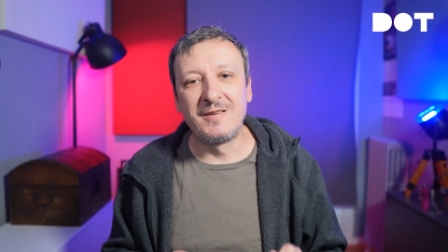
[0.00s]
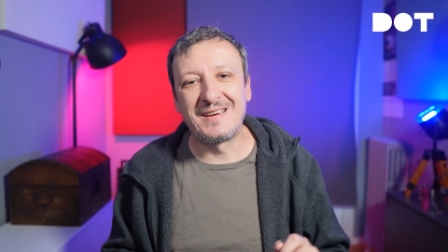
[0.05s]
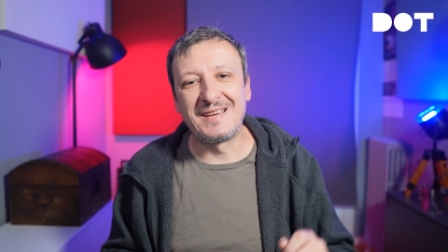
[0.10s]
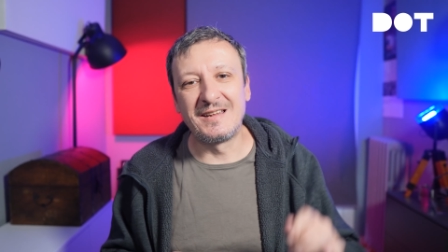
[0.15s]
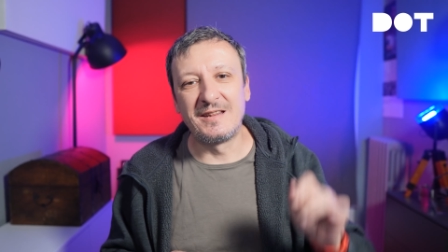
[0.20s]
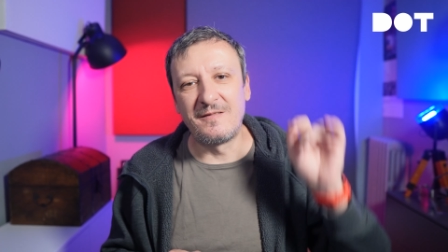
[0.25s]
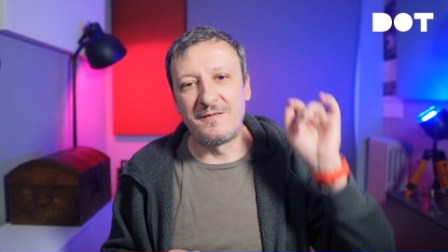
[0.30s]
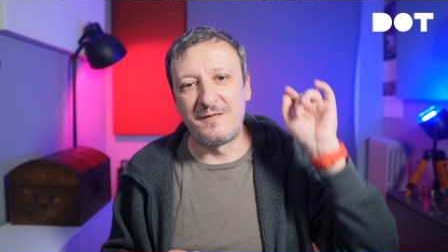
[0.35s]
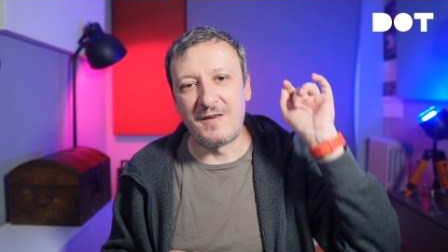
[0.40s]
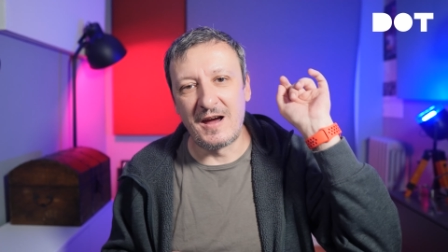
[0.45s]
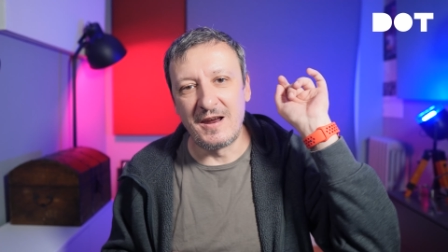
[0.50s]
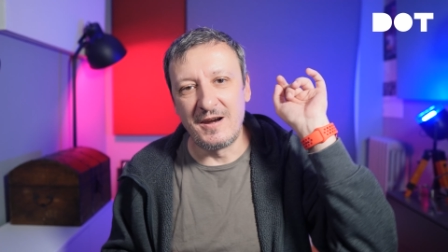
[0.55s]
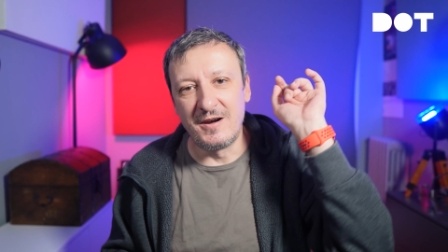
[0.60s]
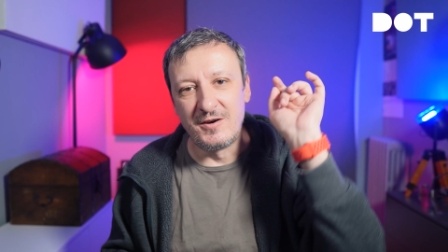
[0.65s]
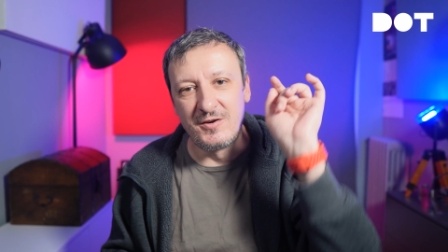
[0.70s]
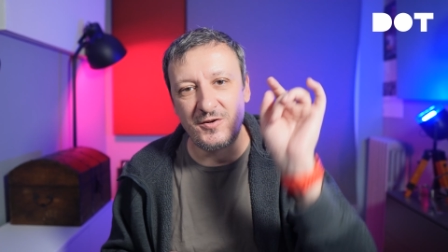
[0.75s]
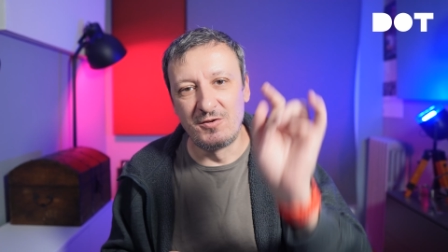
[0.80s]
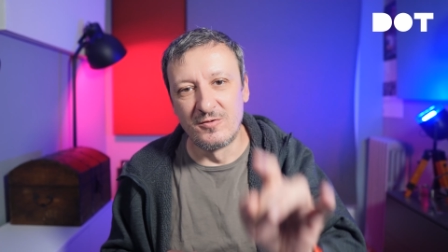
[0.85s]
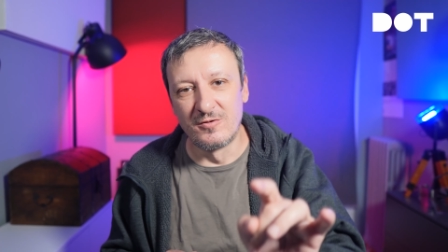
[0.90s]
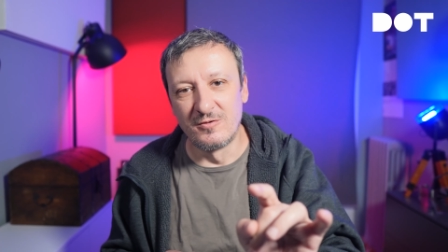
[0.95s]
We can
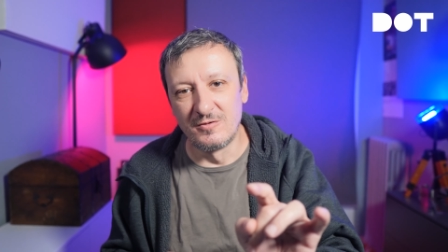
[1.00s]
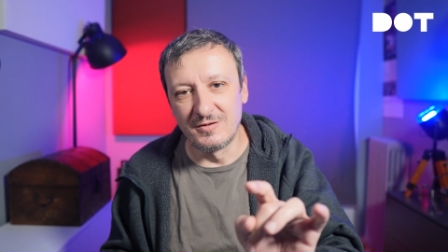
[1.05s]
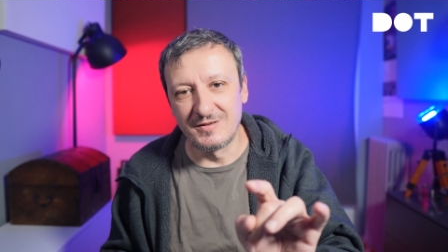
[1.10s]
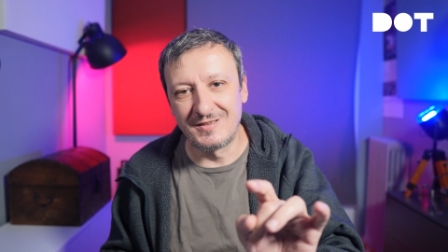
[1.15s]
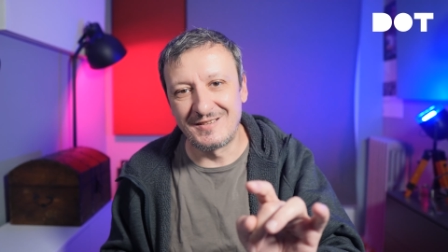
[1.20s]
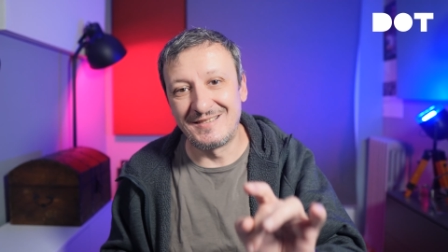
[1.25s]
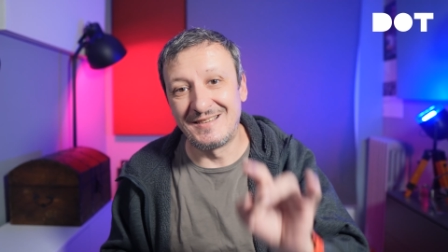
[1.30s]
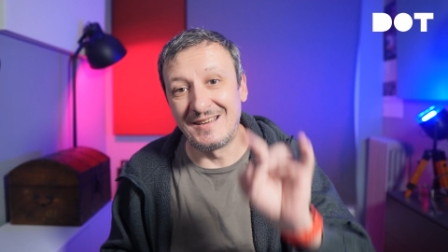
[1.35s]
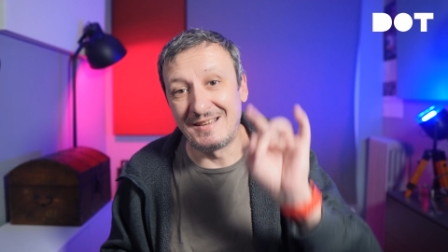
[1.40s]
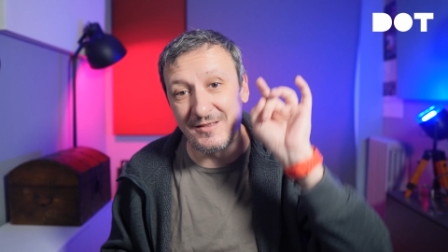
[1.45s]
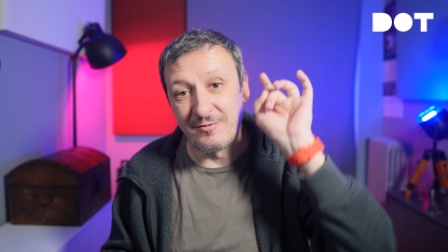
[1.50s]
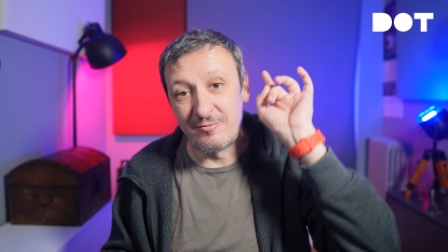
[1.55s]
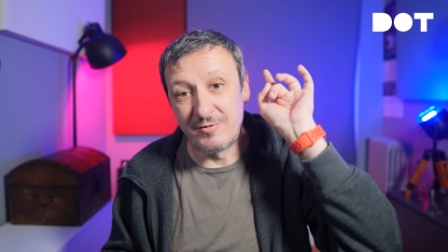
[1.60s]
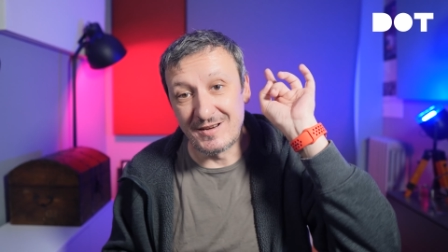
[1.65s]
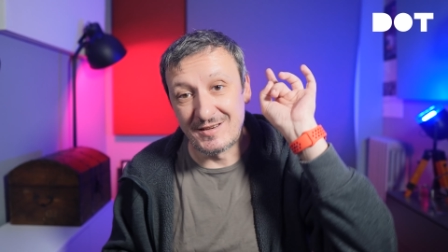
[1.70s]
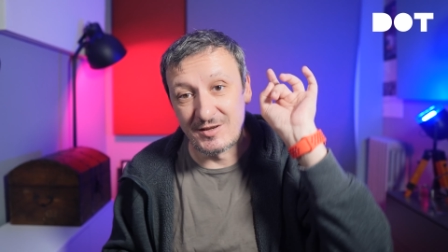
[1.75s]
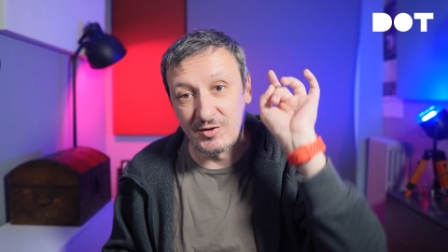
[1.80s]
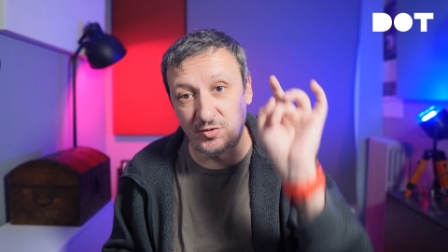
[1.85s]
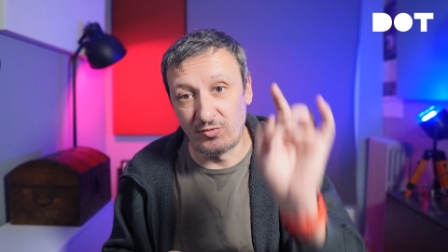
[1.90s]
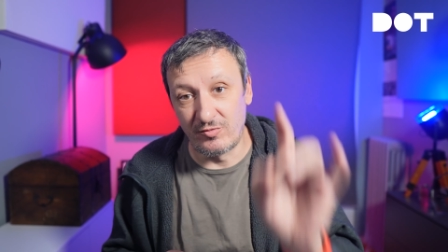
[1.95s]
define rules that
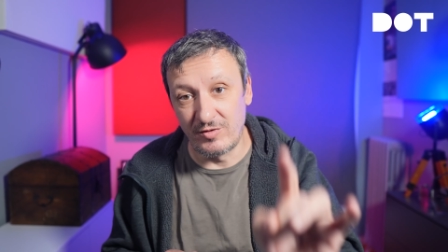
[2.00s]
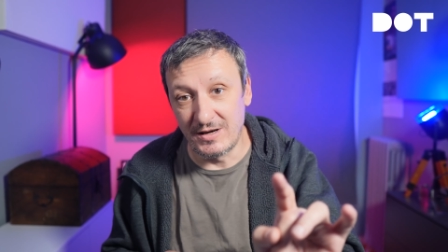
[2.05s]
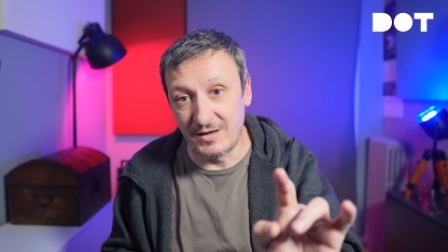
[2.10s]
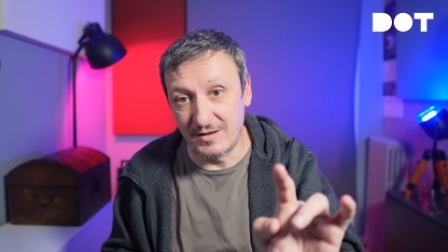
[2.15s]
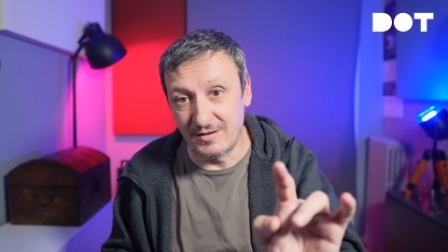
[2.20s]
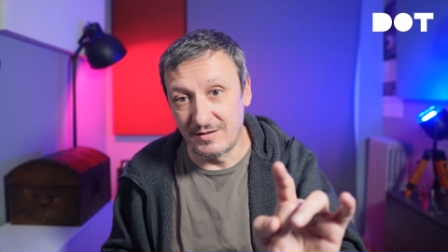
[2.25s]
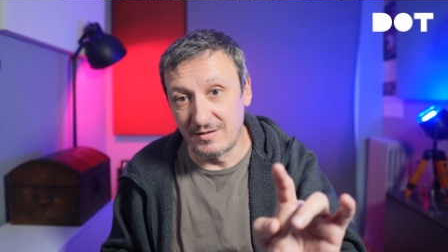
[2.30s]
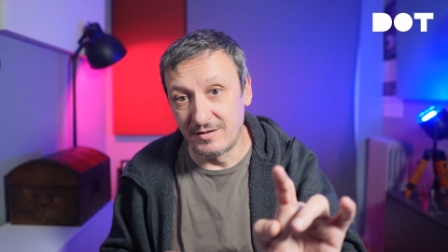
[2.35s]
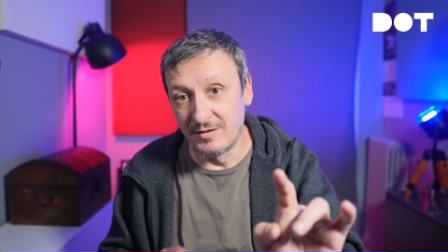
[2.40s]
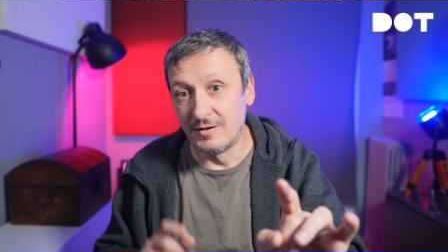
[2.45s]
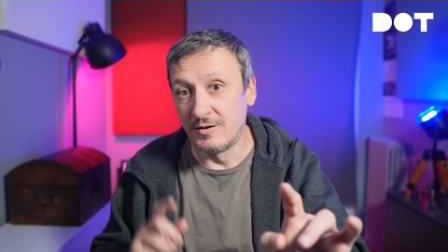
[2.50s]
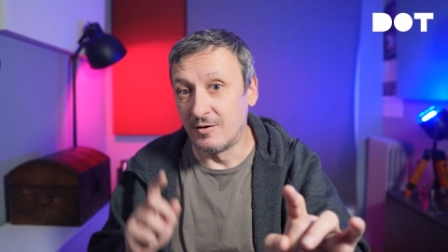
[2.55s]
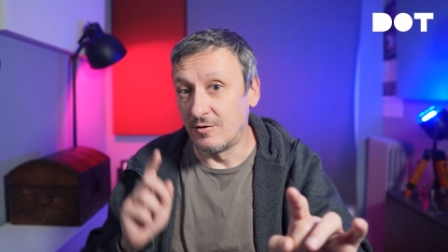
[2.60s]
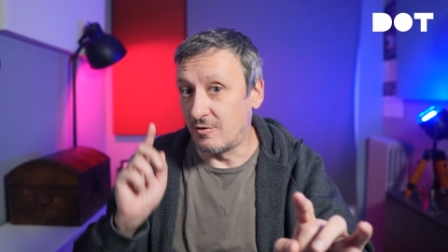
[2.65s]
restrict